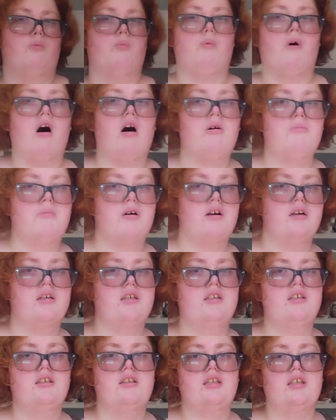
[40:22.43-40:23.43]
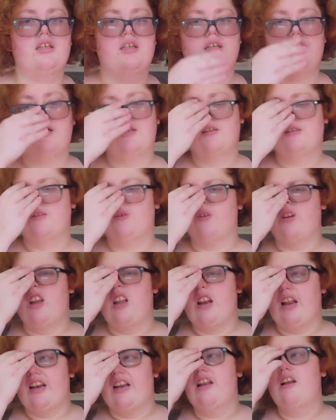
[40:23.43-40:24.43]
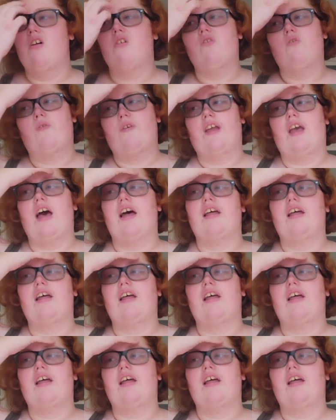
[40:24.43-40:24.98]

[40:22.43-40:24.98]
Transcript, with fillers: Walmart. So again, I didn't know if we